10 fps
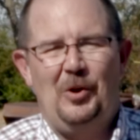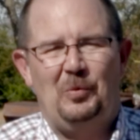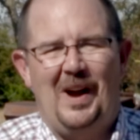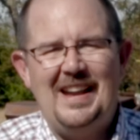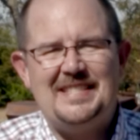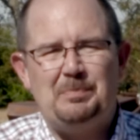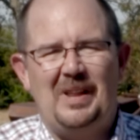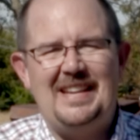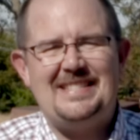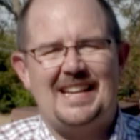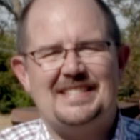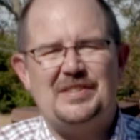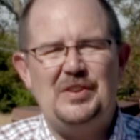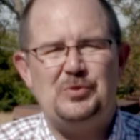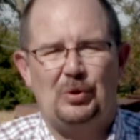rice plays a
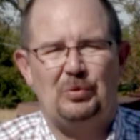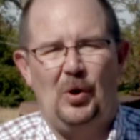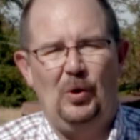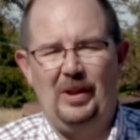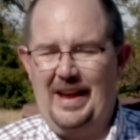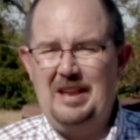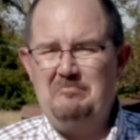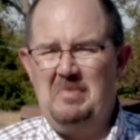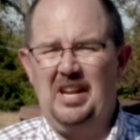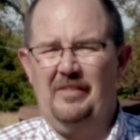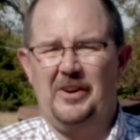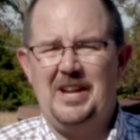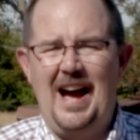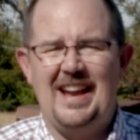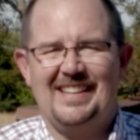central role in many of our
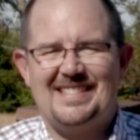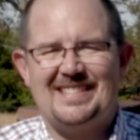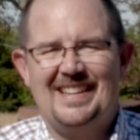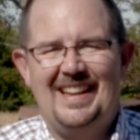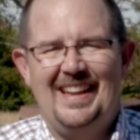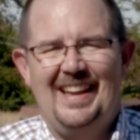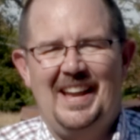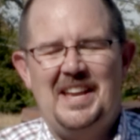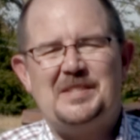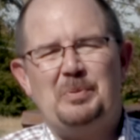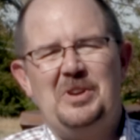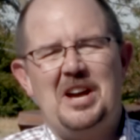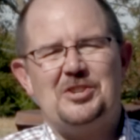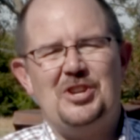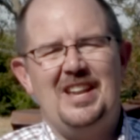diets. Its
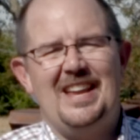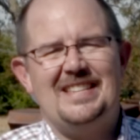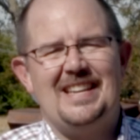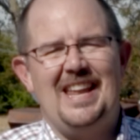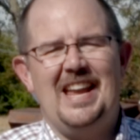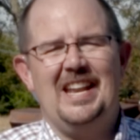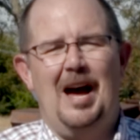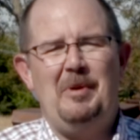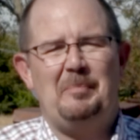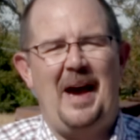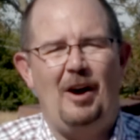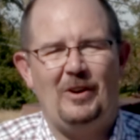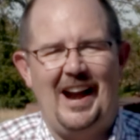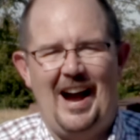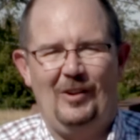production is an economic
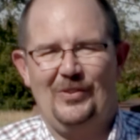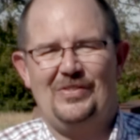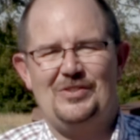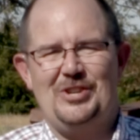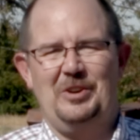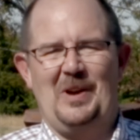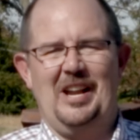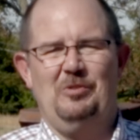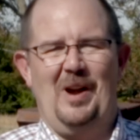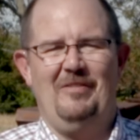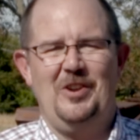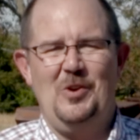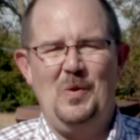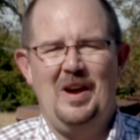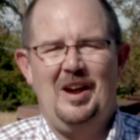powerhouse, generating
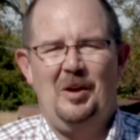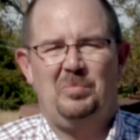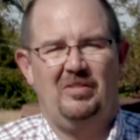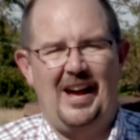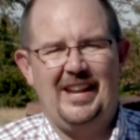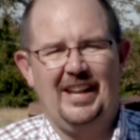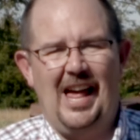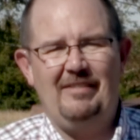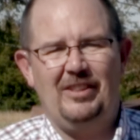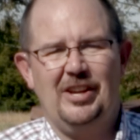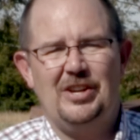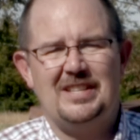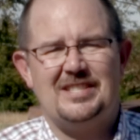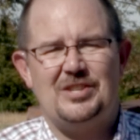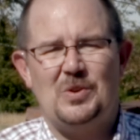revenue, providing
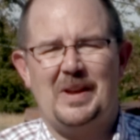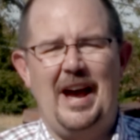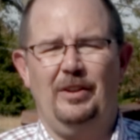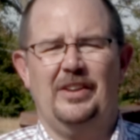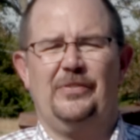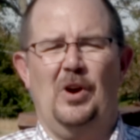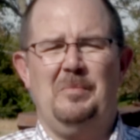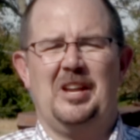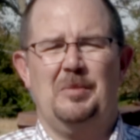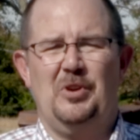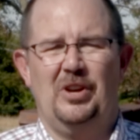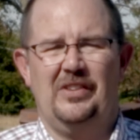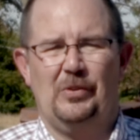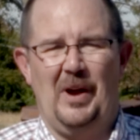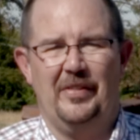livelihoods to countless farming
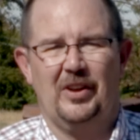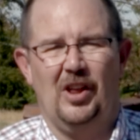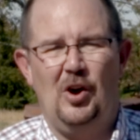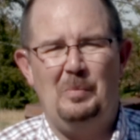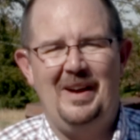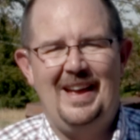communities around the globe,